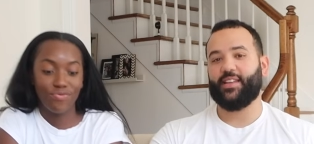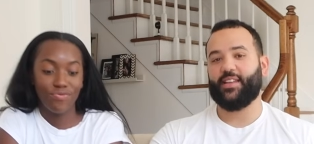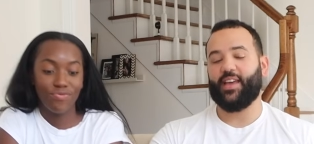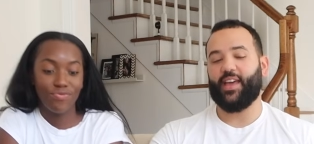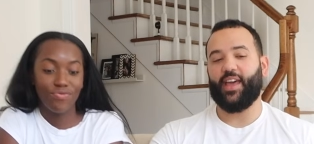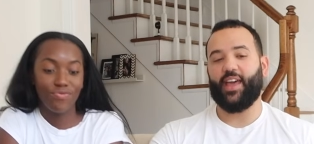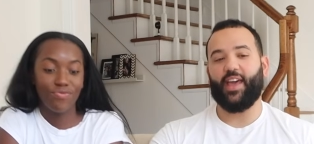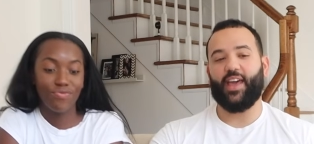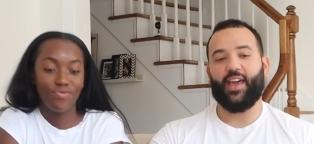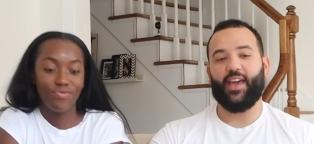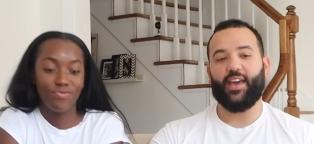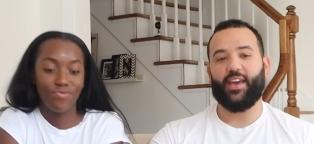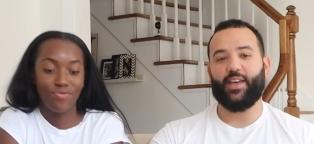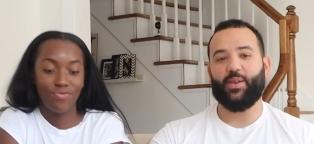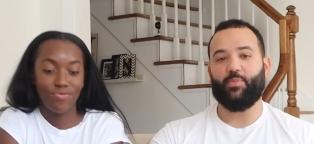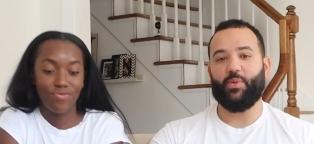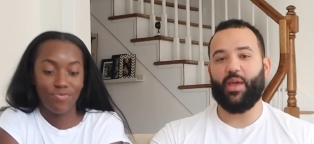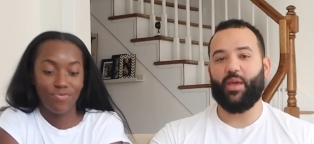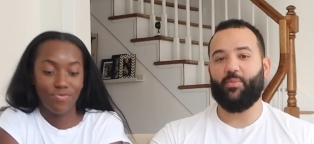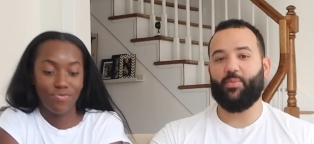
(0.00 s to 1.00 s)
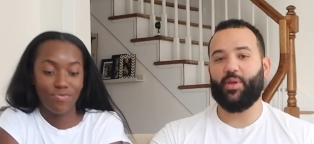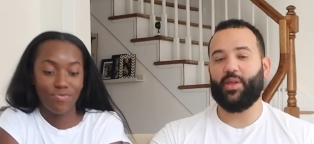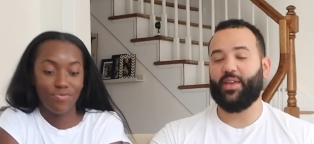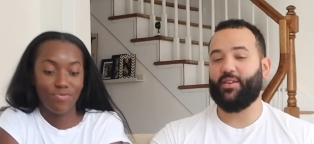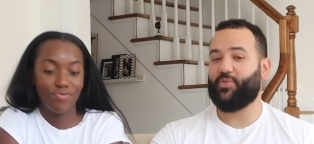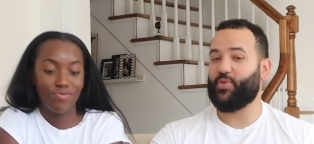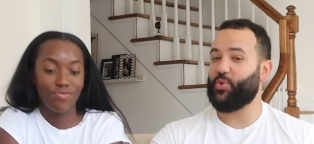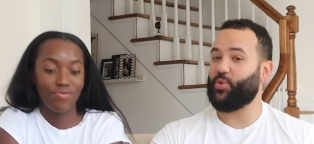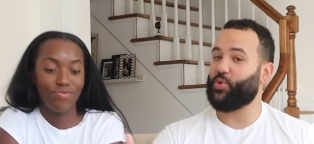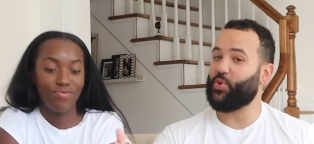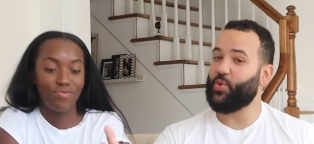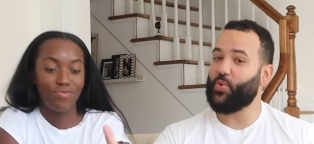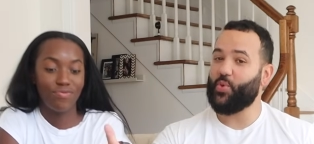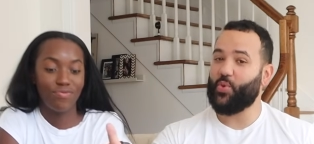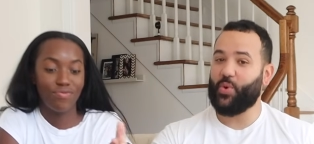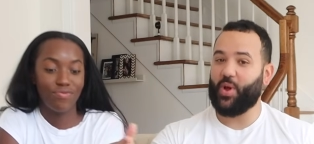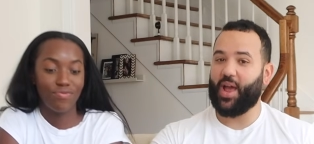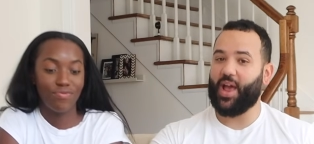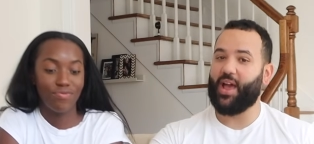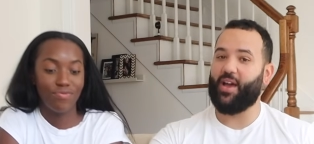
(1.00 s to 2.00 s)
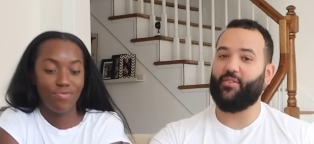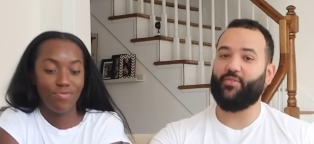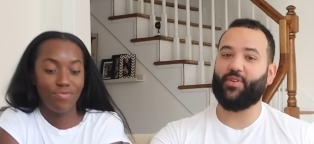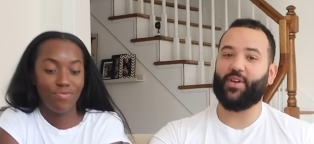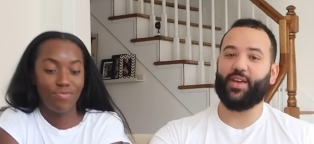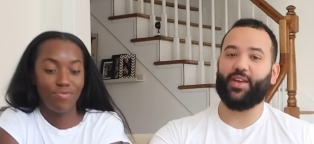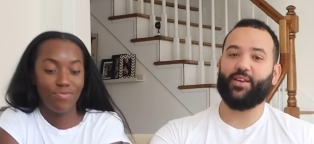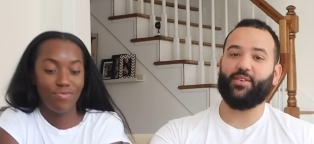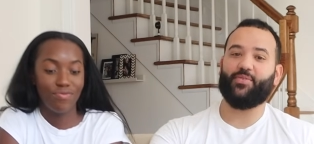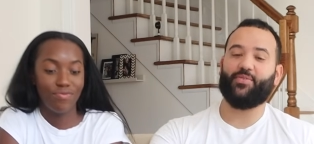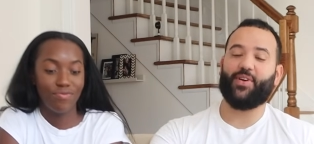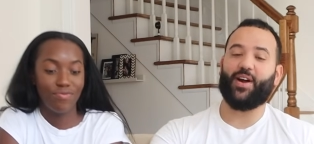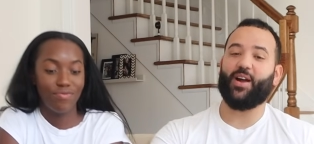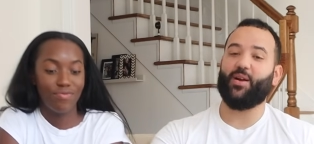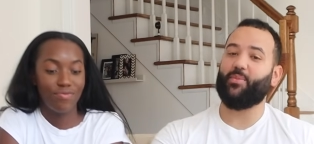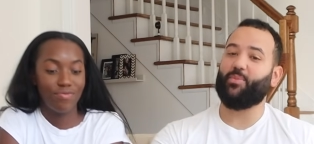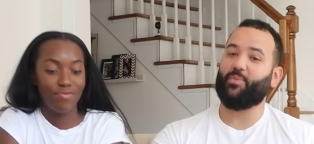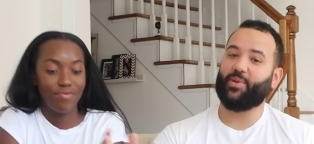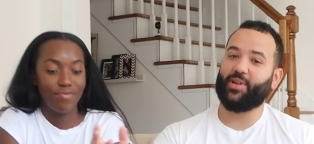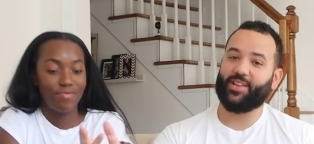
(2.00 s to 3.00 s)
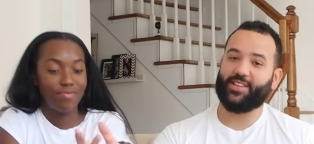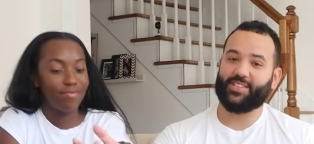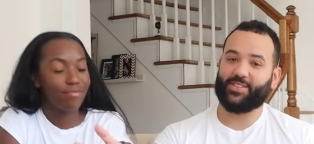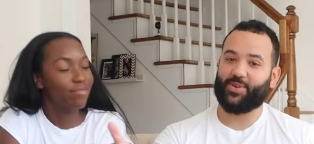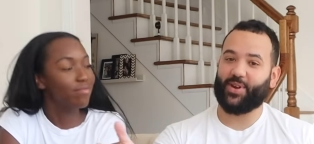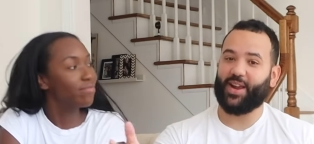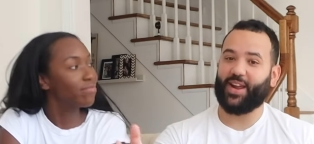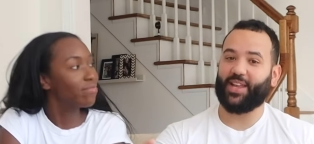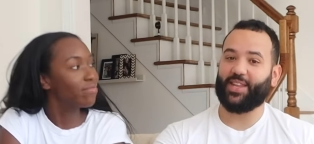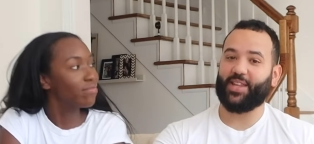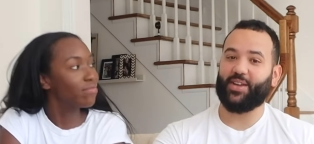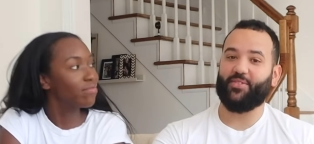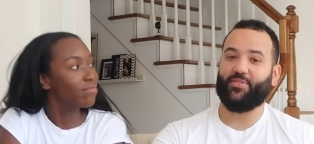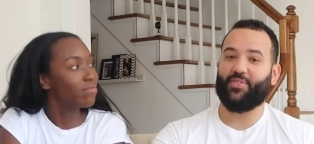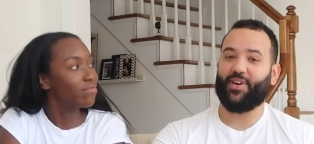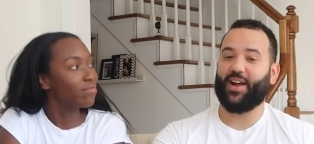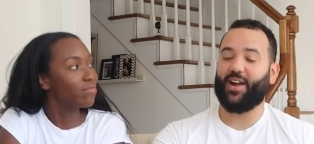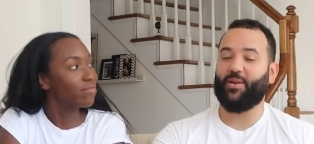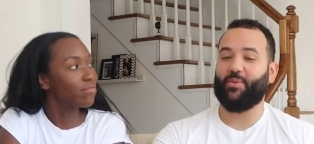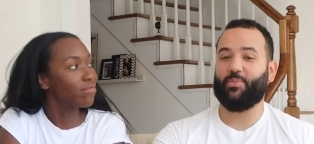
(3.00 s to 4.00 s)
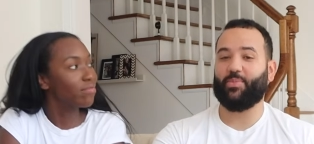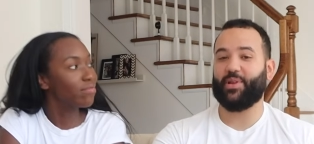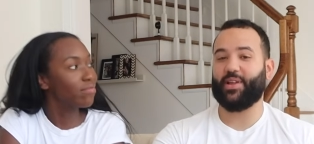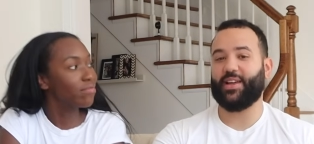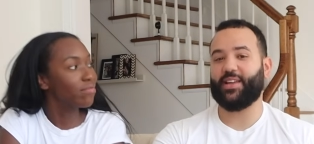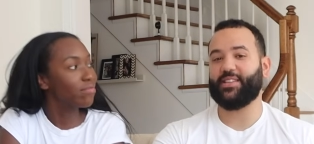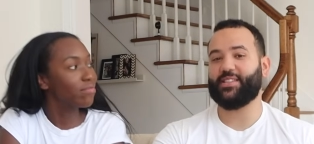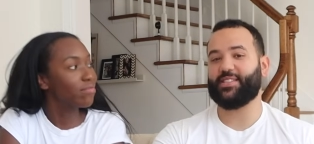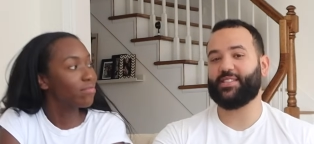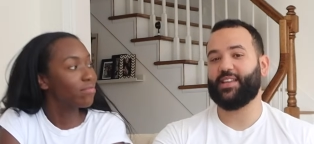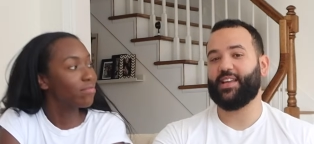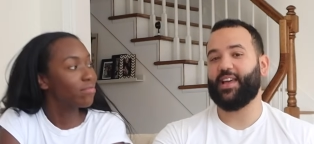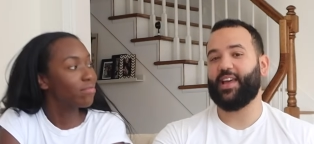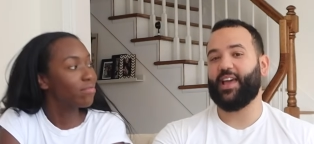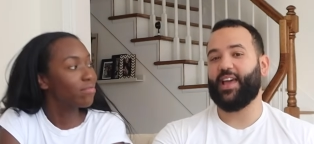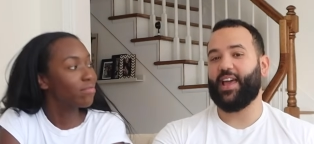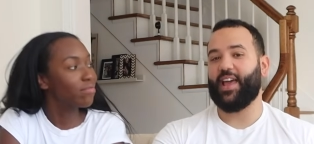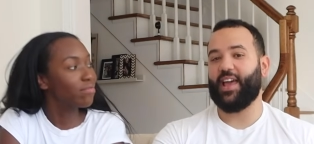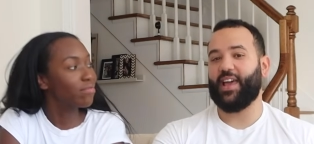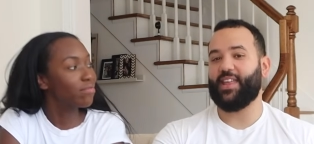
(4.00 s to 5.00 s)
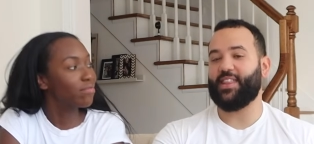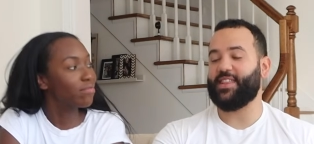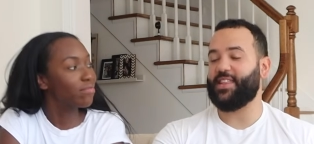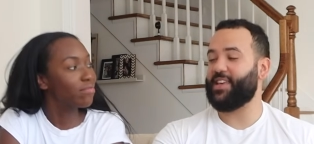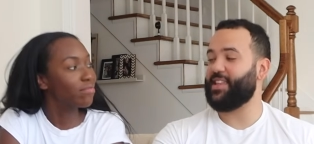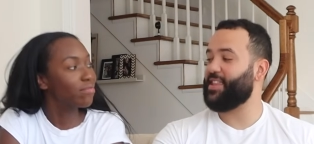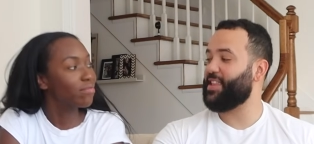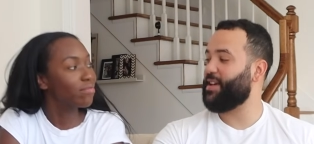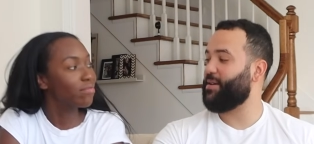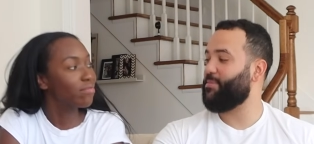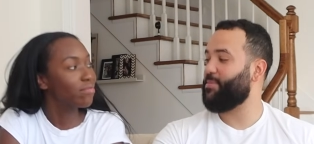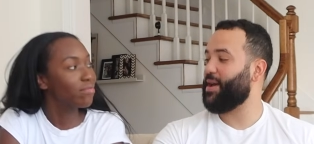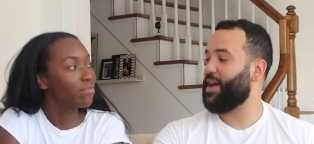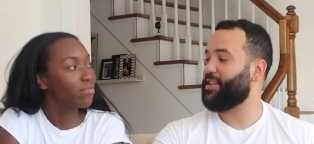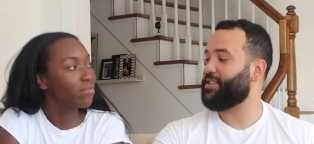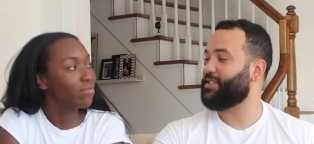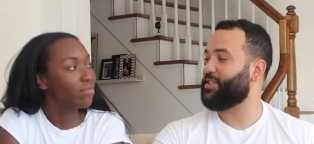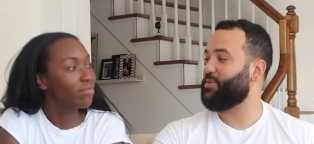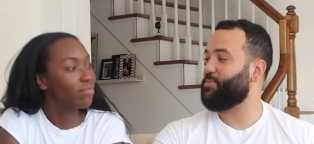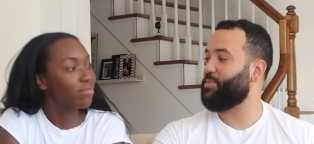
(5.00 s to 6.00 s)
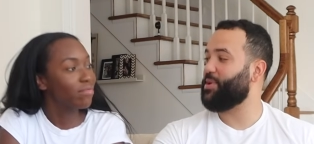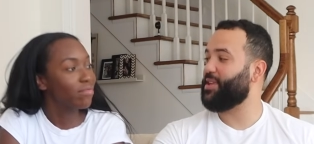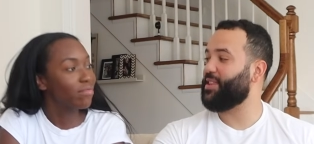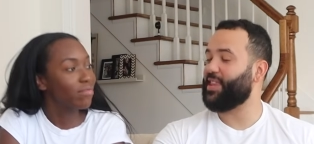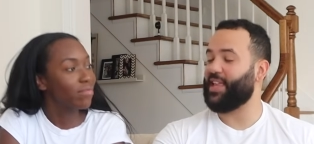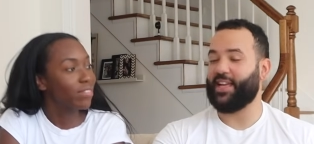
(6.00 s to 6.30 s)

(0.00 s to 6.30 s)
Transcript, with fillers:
Speaker 1: and maybe if you do have a fireplace, cranking up fireplace, and then that mask could be